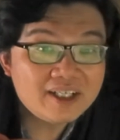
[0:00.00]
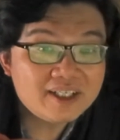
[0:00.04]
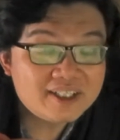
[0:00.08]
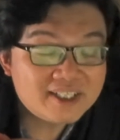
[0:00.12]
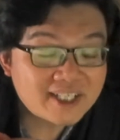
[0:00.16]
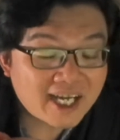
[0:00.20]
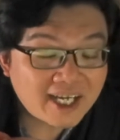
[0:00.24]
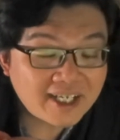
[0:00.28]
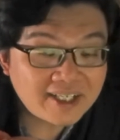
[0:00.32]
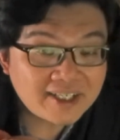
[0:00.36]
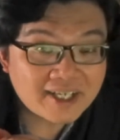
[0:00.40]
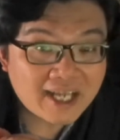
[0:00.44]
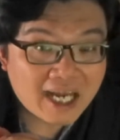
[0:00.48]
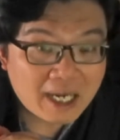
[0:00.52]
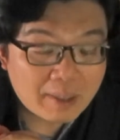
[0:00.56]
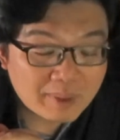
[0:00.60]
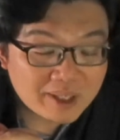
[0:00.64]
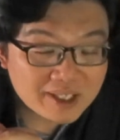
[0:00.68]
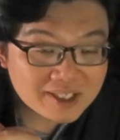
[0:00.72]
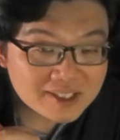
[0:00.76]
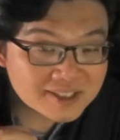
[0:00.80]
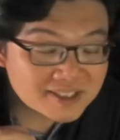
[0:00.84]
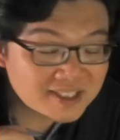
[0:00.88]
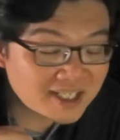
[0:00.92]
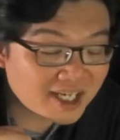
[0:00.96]

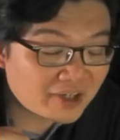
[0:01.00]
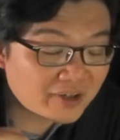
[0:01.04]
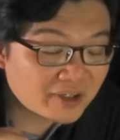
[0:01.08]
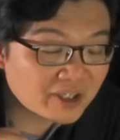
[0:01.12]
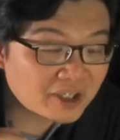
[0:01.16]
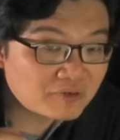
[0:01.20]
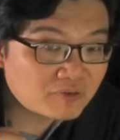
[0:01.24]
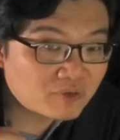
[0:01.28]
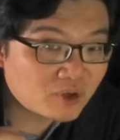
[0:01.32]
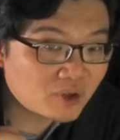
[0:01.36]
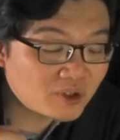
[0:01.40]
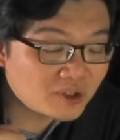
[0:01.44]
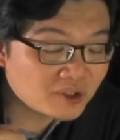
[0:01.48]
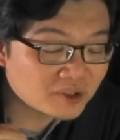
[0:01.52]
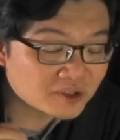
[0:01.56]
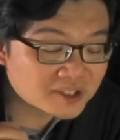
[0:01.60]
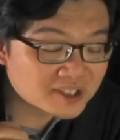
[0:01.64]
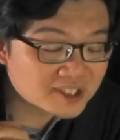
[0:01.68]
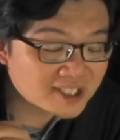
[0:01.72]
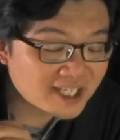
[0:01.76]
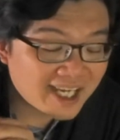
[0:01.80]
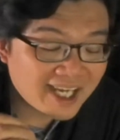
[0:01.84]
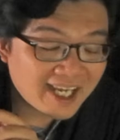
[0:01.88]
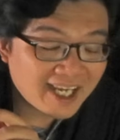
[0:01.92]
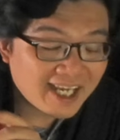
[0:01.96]
dynamic sounding vocals.
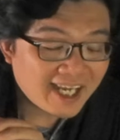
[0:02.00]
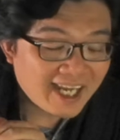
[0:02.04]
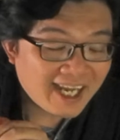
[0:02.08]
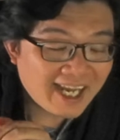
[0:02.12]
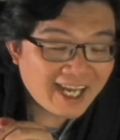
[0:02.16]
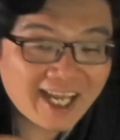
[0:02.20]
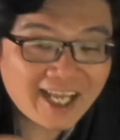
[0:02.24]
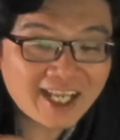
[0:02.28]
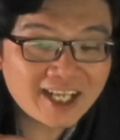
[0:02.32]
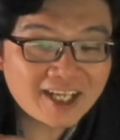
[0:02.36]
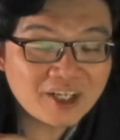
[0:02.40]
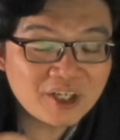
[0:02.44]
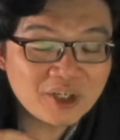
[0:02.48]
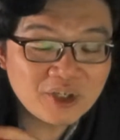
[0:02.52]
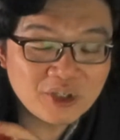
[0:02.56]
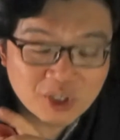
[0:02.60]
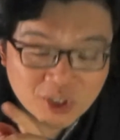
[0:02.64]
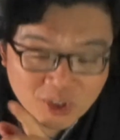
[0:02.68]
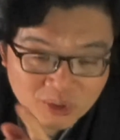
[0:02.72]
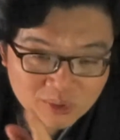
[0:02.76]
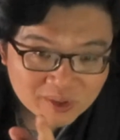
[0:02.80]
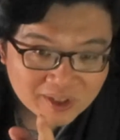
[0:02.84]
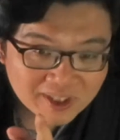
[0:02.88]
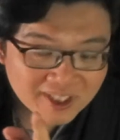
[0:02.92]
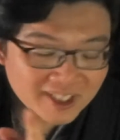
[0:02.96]
And
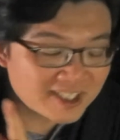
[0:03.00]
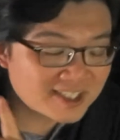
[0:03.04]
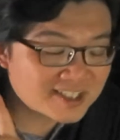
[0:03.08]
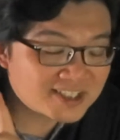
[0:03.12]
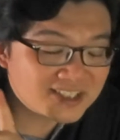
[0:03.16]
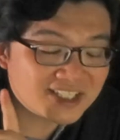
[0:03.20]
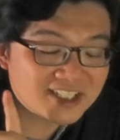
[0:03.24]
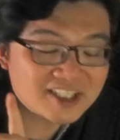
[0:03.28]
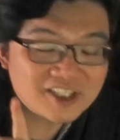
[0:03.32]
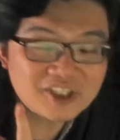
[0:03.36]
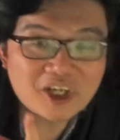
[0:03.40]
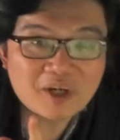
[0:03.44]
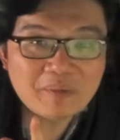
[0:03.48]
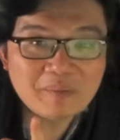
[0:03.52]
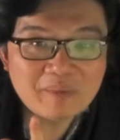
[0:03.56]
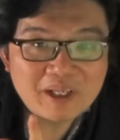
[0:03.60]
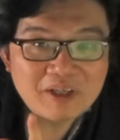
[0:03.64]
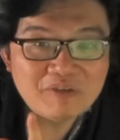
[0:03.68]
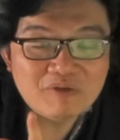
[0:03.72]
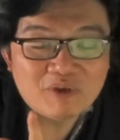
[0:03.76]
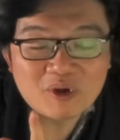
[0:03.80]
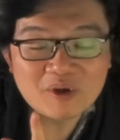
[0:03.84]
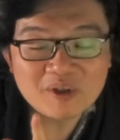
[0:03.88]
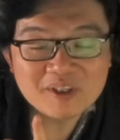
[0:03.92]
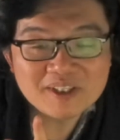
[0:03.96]
note, this does not mean
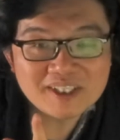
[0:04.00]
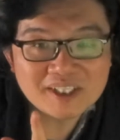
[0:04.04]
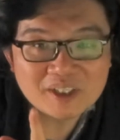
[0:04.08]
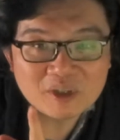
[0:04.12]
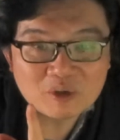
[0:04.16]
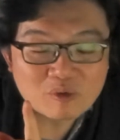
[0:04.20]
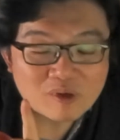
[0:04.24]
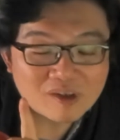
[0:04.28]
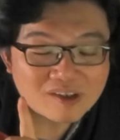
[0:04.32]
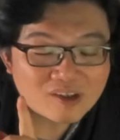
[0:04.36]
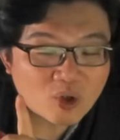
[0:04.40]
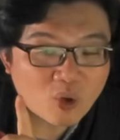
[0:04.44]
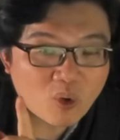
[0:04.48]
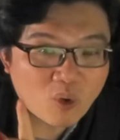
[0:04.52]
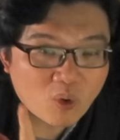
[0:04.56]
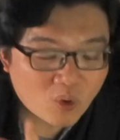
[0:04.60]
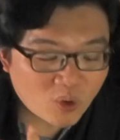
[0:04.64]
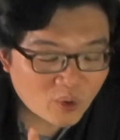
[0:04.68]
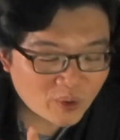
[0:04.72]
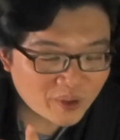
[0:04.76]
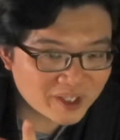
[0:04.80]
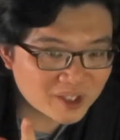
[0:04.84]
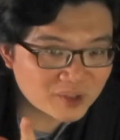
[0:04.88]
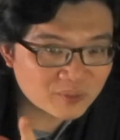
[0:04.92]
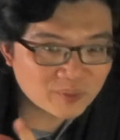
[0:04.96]
vocals that are
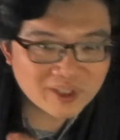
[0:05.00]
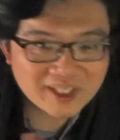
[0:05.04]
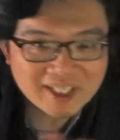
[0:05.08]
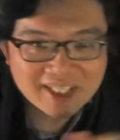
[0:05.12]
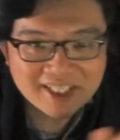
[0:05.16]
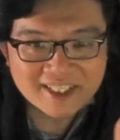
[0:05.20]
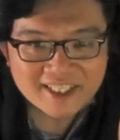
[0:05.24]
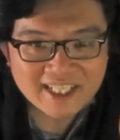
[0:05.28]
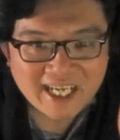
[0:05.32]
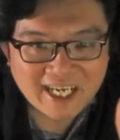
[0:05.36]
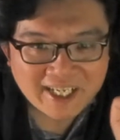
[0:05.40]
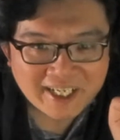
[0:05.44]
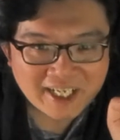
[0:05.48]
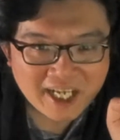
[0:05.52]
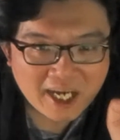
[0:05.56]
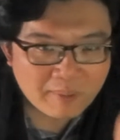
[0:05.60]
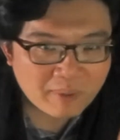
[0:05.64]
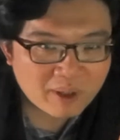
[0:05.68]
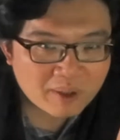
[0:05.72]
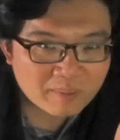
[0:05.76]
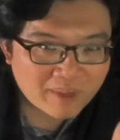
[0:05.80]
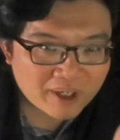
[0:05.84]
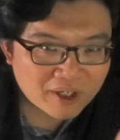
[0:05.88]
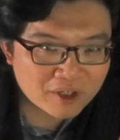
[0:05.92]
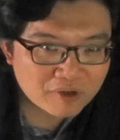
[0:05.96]
recorded with a
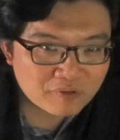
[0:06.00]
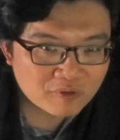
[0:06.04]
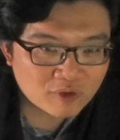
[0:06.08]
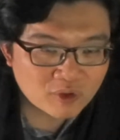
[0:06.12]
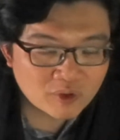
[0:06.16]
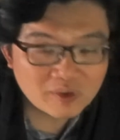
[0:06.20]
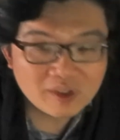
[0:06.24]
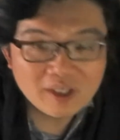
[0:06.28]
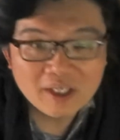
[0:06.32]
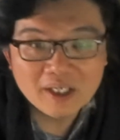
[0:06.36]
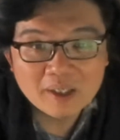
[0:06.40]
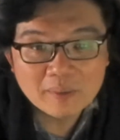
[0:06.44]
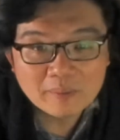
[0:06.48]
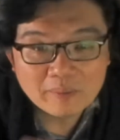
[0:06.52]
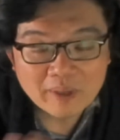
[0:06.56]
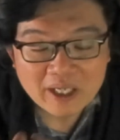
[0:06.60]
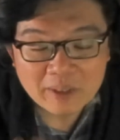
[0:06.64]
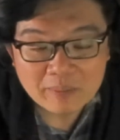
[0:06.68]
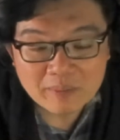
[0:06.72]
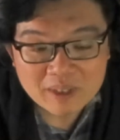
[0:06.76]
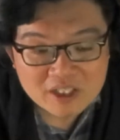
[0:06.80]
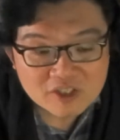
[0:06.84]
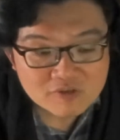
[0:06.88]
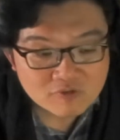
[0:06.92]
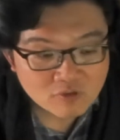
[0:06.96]
dynamic microphone, but it
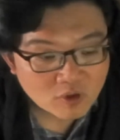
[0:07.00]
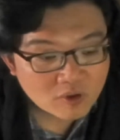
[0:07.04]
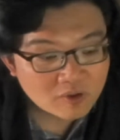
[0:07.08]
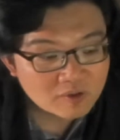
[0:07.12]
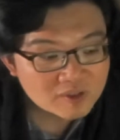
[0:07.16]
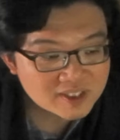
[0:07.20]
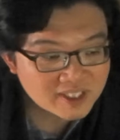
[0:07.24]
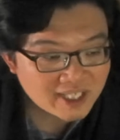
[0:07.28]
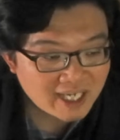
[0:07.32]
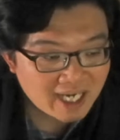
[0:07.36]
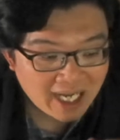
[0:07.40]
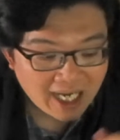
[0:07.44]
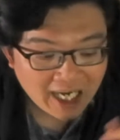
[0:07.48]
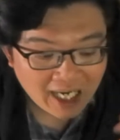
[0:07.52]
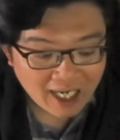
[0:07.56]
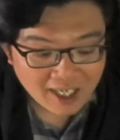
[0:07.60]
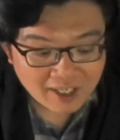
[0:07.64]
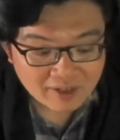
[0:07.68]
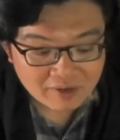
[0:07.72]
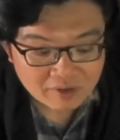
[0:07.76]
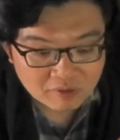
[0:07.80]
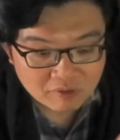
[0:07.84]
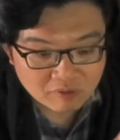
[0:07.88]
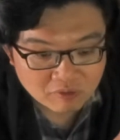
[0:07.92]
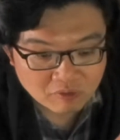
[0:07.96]
means vocals that
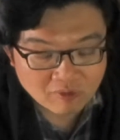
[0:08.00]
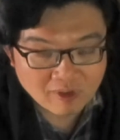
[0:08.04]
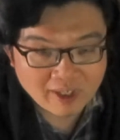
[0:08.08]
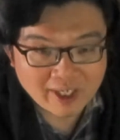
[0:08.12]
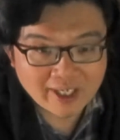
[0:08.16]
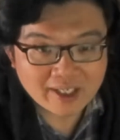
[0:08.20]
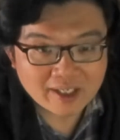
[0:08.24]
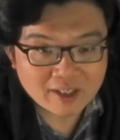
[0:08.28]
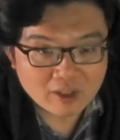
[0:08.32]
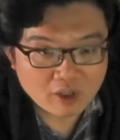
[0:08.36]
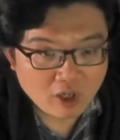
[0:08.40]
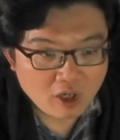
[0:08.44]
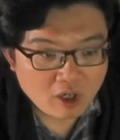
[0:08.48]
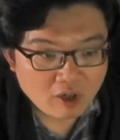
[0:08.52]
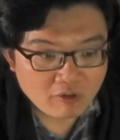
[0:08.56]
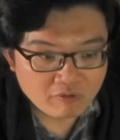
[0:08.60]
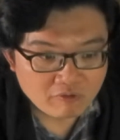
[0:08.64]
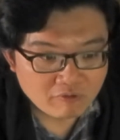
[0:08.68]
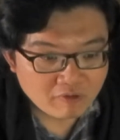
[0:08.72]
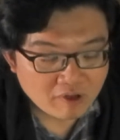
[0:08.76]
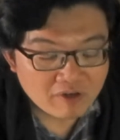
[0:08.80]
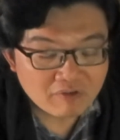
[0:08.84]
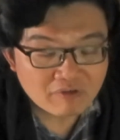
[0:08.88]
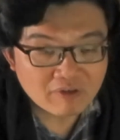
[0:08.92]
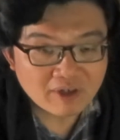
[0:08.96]
are,
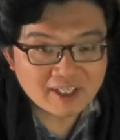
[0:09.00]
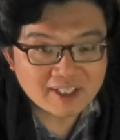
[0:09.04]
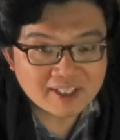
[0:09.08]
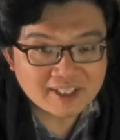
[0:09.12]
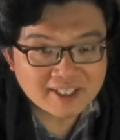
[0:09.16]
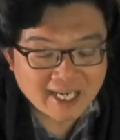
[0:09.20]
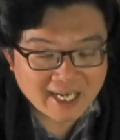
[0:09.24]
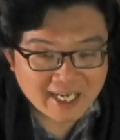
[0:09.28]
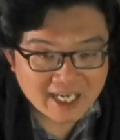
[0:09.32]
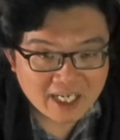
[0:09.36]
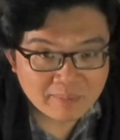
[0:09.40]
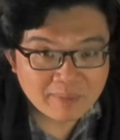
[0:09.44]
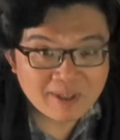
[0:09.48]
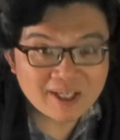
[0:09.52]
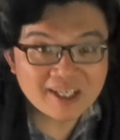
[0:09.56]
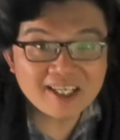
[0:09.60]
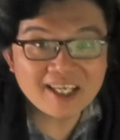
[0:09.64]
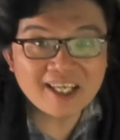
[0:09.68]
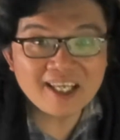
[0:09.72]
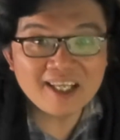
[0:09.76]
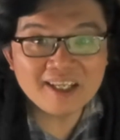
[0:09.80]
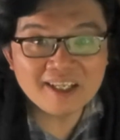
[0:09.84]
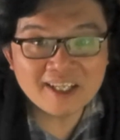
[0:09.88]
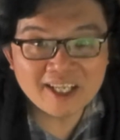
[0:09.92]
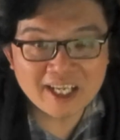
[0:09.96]
very dynamic
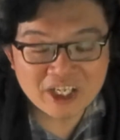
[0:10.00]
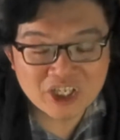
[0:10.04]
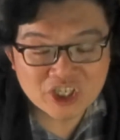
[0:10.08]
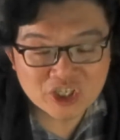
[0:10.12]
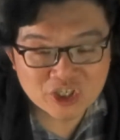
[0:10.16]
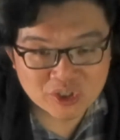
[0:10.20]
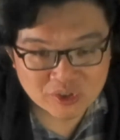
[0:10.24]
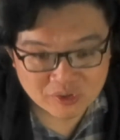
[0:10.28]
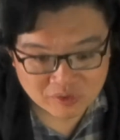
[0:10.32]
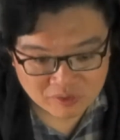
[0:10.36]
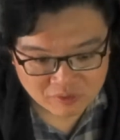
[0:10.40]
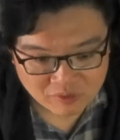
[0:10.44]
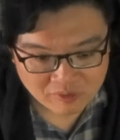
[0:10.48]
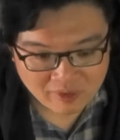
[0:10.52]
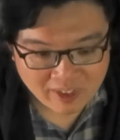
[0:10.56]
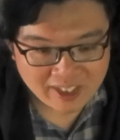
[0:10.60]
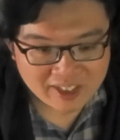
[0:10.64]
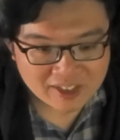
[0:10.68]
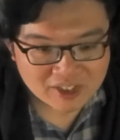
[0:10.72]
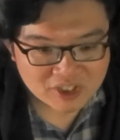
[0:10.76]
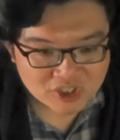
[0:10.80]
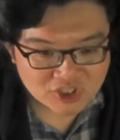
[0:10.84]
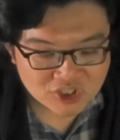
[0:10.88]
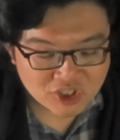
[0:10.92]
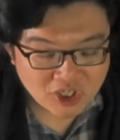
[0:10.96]
in nature,
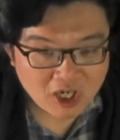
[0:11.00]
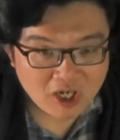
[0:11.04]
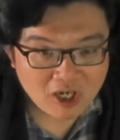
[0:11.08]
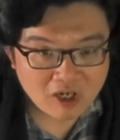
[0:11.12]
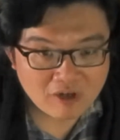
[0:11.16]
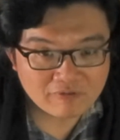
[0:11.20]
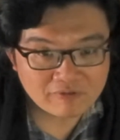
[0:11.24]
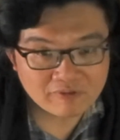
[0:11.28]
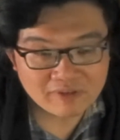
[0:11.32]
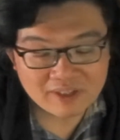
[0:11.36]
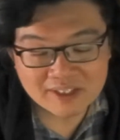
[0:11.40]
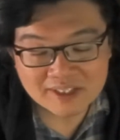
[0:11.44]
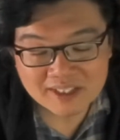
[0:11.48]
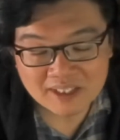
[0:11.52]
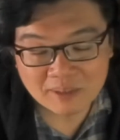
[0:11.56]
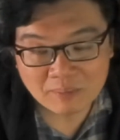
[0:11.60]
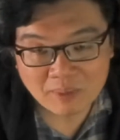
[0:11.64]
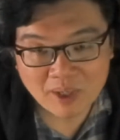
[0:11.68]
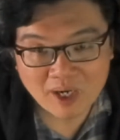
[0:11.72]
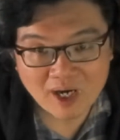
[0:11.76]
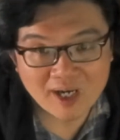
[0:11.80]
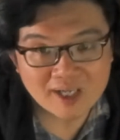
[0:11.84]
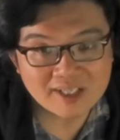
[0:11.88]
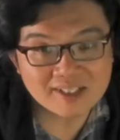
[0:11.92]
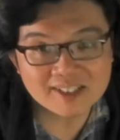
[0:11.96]
soft in some
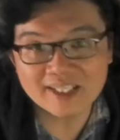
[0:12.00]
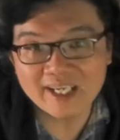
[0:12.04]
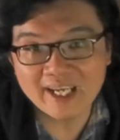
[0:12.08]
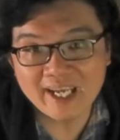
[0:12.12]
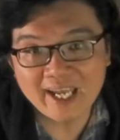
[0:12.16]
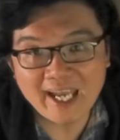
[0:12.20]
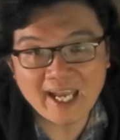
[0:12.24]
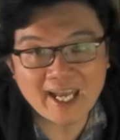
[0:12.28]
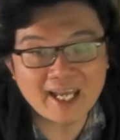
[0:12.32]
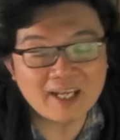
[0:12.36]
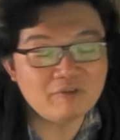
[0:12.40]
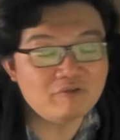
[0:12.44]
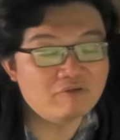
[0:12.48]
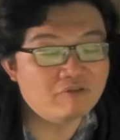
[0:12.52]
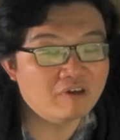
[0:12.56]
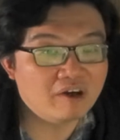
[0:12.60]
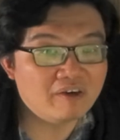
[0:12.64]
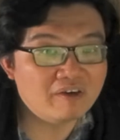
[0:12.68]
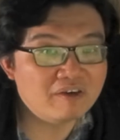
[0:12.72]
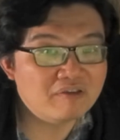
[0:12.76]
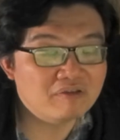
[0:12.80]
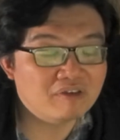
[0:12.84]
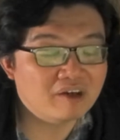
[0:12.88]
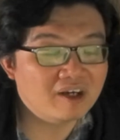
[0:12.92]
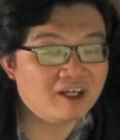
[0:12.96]
parts and
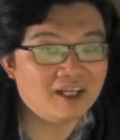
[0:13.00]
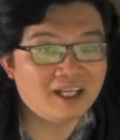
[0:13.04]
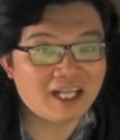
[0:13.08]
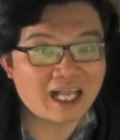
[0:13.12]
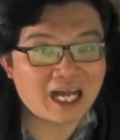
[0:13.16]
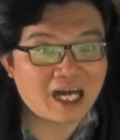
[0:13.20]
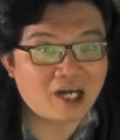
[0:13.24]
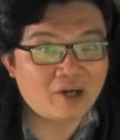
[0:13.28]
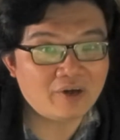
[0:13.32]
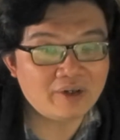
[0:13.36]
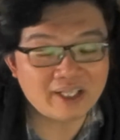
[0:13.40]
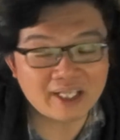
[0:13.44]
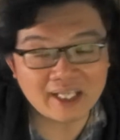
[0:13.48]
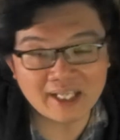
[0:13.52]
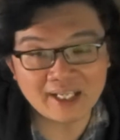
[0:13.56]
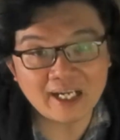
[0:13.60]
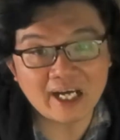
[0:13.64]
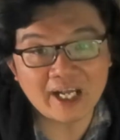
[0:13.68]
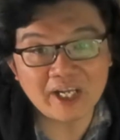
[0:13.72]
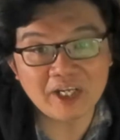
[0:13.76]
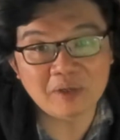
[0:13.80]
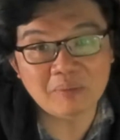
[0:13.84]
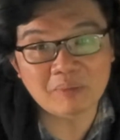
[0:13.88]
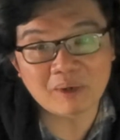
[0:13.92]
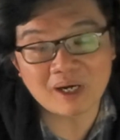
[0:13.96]
very loud in
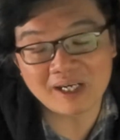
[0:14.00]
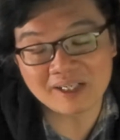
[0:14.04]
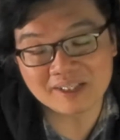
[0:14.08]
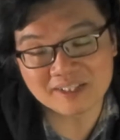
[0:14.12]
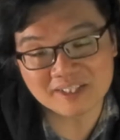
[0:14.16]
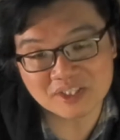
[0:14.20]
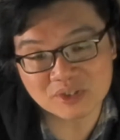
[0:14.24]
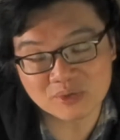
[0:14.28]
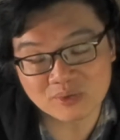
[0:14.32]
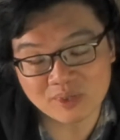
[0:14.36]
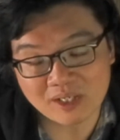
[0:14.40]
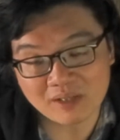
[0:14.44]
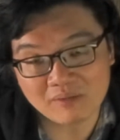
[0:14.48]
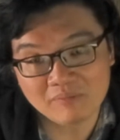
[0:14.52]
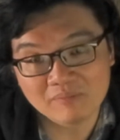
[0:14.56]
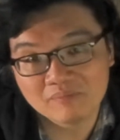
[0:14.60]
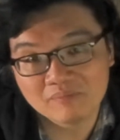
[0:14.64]
other parts as well.